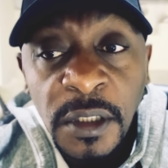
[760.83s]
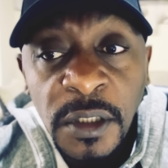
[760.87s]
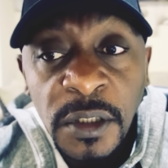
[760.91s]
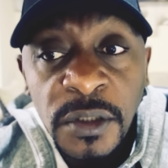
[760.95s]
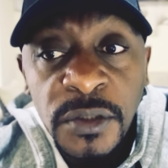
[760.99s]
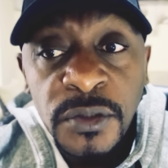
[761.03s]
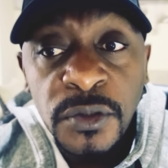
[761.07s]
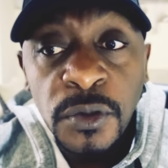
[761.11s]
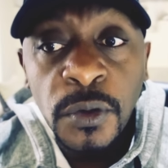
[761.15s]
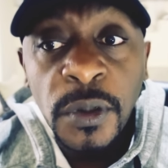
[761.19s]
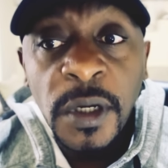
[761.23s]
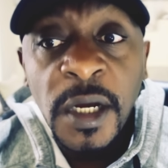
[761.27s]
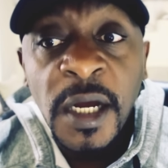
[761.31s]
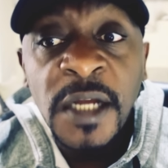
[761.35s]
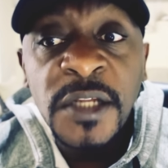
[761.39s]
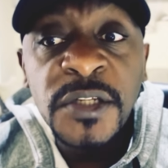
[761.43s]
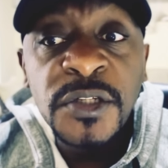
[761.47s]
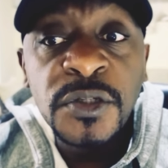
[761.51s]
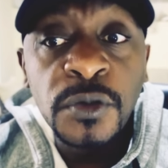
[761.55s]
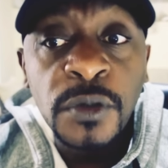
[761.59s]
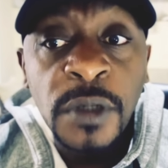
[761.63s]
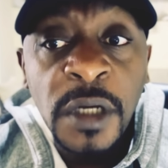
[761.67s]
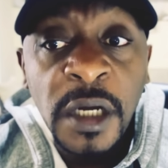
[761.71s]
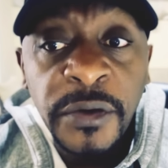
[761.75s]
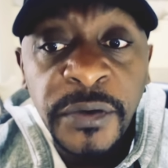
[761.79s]
So as
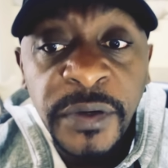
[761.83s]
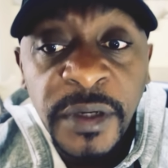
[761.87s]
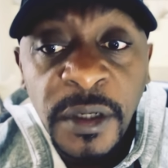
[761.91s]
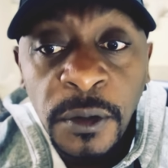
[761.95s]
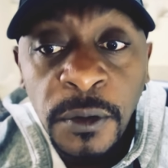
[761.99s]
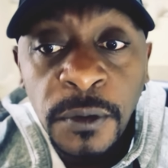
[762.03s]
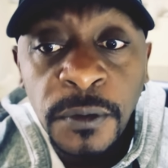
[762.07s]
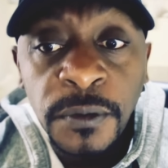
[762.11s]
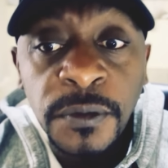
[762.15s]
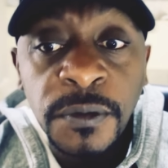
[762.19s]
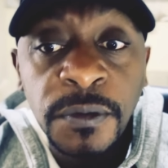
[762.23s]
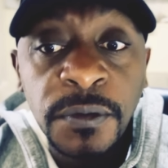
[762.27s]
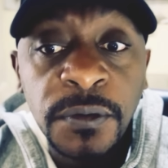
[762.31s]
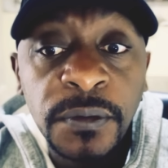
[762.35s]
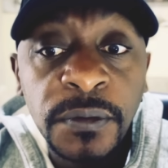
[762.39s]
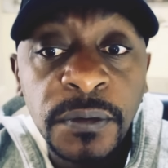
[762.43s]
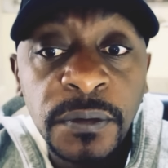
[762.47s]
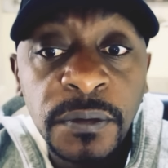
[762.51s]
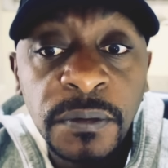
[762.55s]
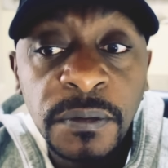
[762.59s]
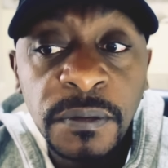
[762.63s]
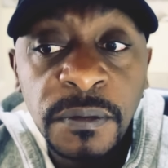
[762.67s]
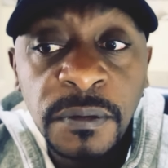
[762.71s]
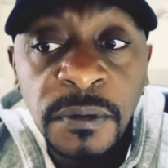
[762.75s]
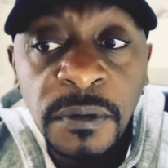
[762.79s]
you carry along
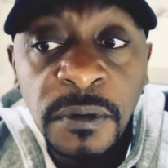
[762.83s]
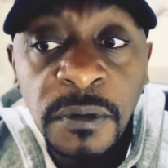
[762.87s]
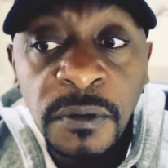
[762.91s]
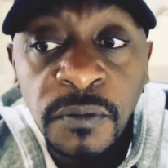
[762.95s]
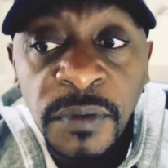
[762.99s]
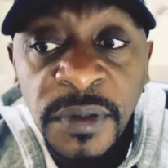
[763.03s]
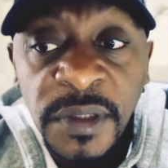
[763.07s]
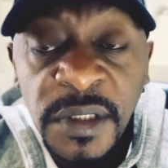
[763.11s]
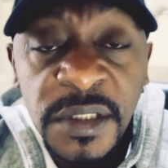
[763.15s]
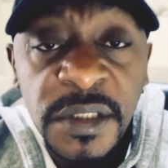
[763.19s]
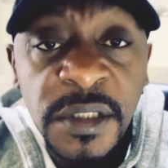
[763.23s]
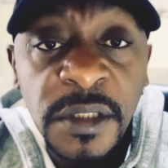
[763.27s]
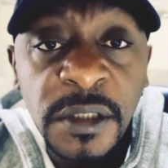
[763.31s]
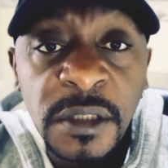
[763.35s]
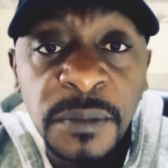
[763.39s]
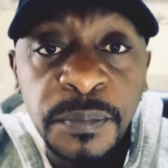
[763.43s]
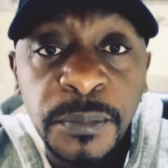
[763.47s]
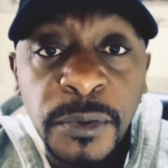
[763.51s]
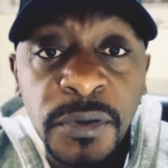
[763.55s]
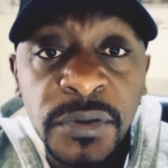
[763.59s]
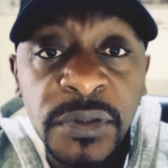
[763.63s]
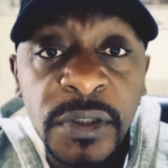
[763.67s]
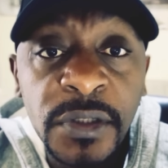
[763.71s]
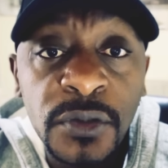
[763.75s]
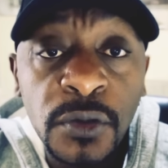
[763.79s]
with this healing
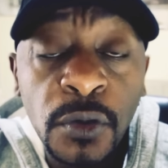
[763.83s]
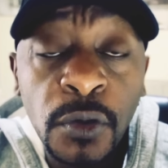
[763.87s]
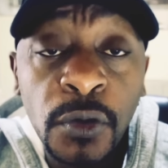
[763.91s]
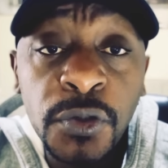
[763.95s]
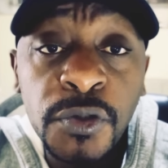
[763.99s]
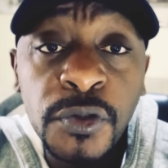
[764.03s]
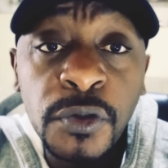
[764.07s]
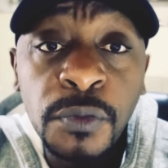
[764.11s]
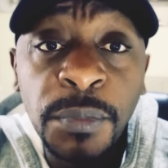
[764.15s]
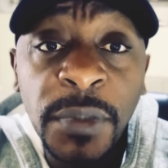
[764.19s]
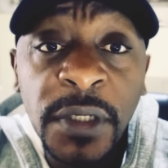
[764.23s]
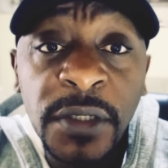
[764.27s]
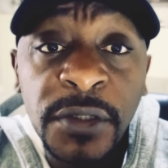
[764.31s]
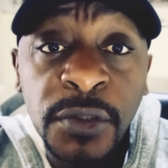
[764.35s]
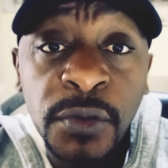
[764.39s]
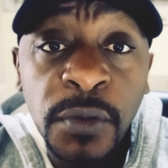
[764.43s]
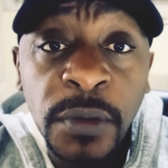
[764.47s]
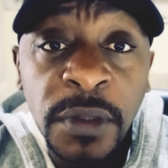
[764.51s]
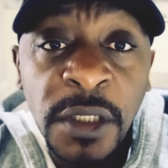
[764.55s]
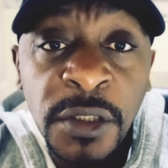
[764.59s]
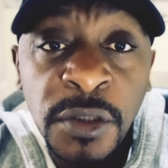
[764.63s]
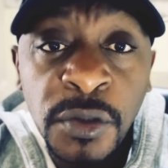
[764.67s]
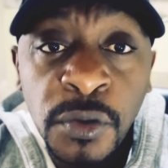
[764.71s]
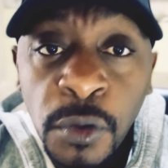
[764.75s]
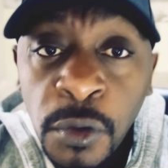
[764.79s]
process, also make sure
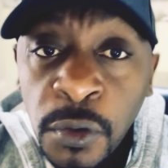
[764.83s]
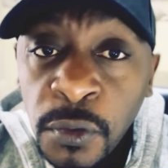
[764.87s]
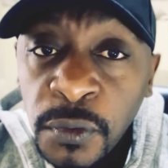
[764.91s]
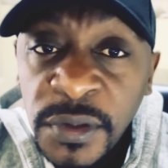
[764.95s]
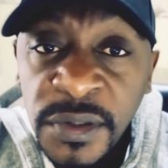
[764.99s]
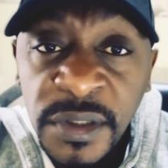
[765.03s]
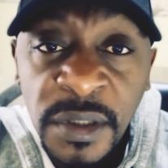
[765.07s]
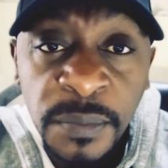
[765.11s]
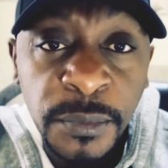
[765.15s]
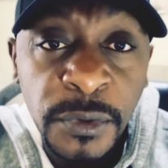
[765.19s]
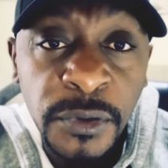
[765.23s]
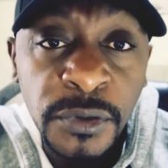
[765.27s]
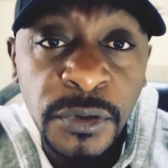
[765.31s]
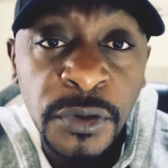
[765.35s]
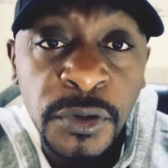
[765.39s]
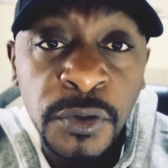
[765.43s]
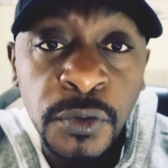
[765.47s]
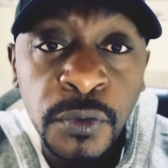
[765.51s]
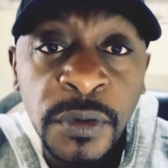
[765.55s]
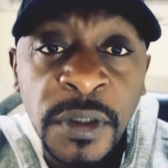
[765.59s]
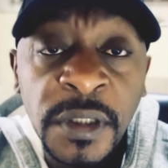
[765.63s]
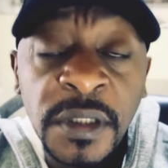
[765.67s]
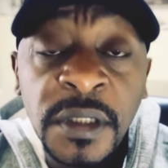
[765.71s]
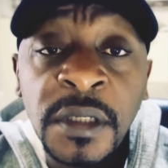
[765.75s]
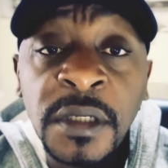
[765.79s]
that you always support your
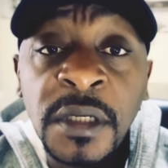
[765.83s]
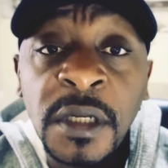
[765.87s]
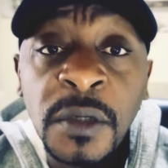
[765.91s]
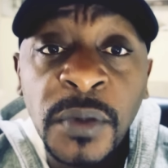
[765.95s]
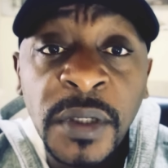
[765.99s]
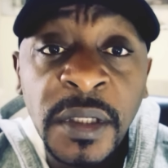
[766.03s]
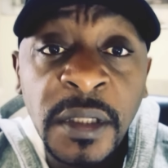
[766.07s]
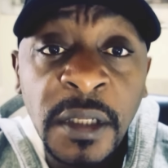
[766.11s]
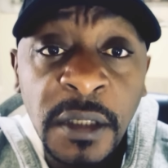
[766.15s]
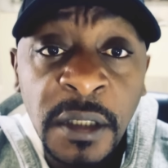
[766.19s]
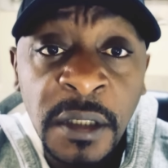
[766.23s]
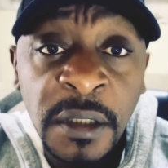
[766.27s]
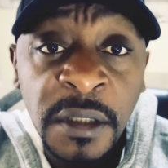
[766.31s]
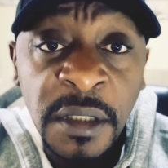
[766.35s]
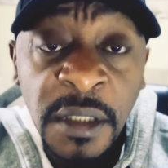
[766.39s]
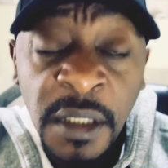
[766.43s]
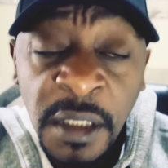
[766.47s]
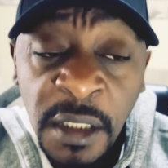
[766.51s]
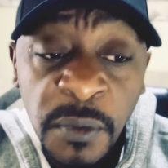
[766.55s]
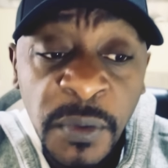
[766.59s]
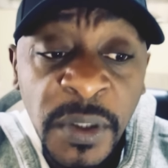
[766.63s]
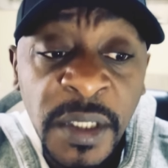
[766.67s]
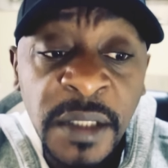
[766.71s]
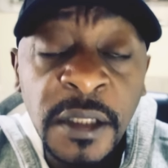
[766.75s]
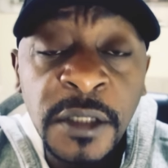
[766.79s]
children in
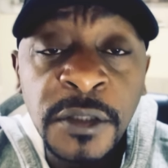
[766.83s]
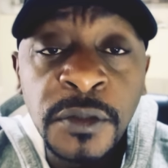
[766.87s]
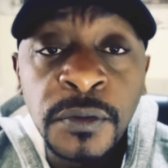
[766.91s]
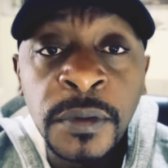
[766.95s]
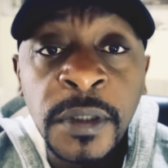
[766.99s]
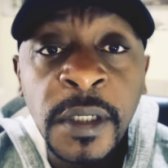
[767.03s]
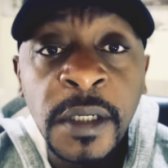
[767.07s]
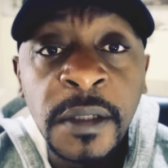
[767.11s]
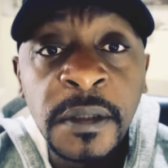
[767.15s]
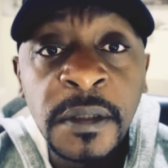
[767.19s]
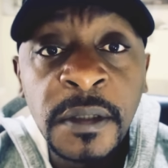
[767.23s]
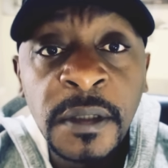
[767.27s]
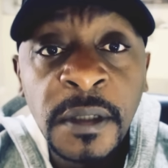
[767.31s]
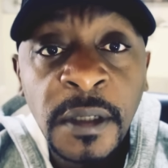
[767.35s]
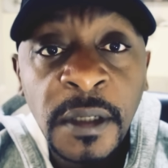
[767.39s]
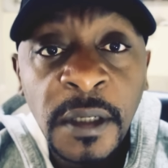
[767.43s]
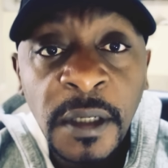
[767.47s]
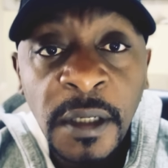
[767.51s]
any way that you can.